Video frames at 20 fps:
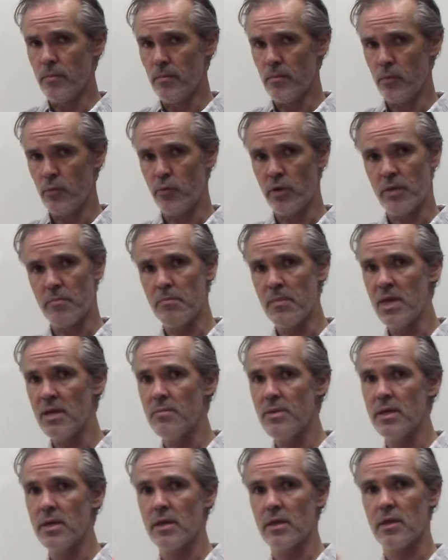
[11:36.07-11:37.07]
with
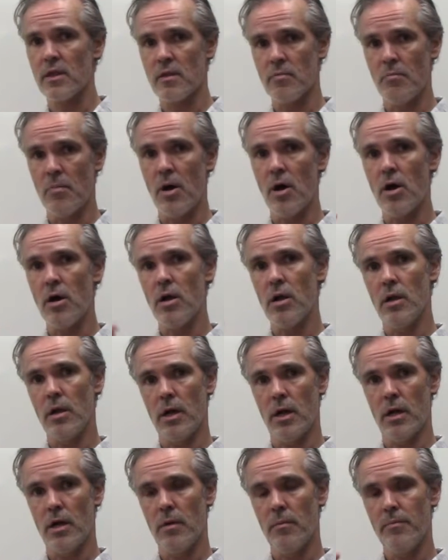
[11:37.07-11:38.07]
maybe a
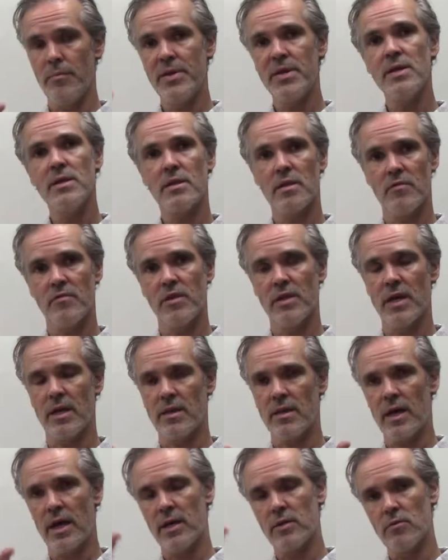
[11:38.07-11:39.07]
small piece of it that's
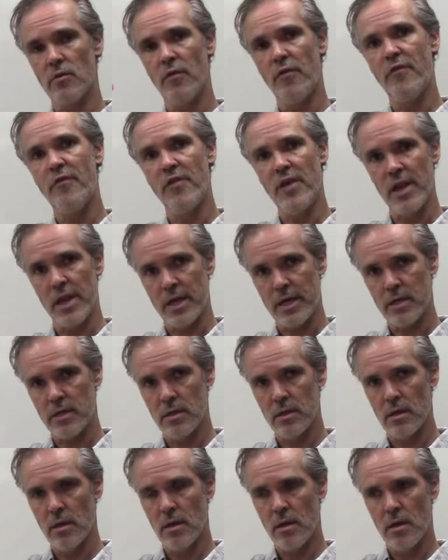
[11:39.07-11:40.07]
hydrophilic,
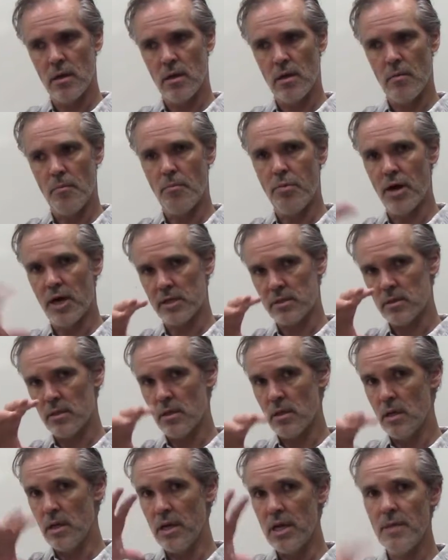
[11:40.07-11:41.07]
but
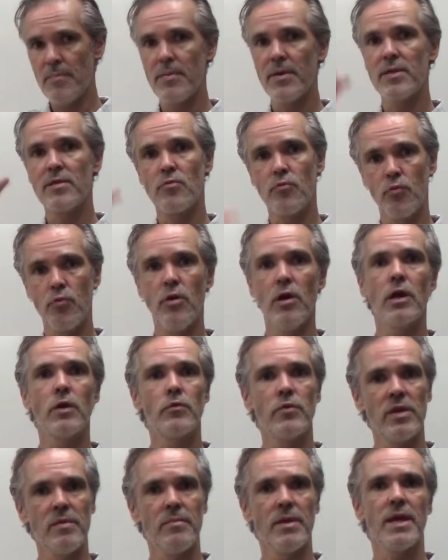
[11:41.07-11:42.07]
lipids will
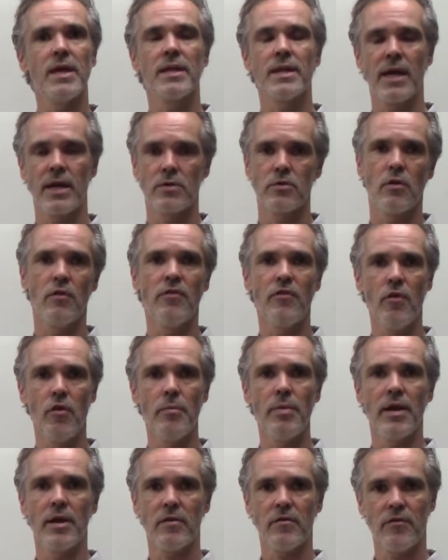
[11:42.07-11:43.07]
remain
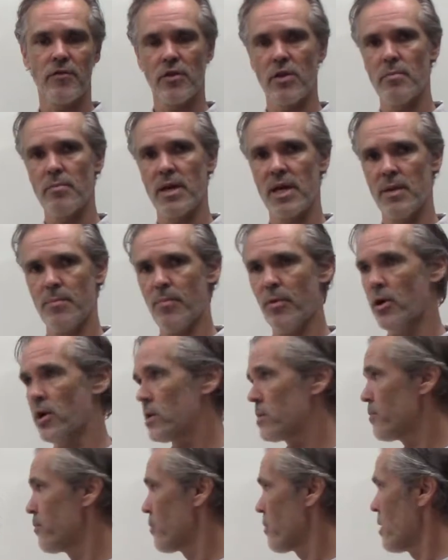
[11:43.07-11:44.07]
hydrophobic for the main
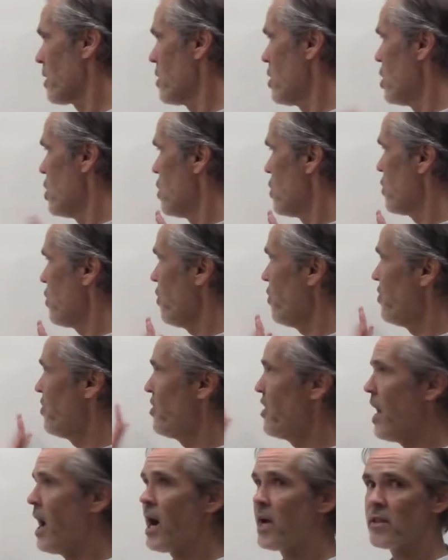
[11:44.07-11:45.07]
part. So
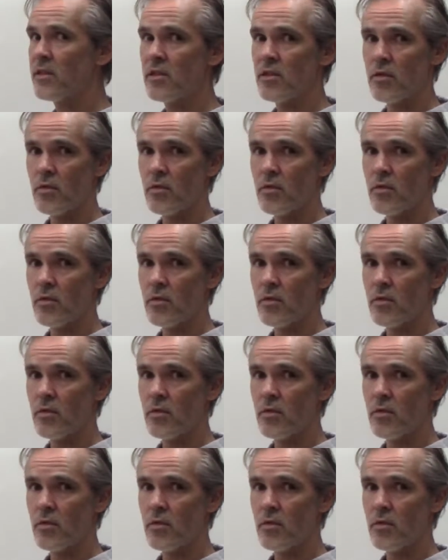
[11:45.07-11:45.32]
that's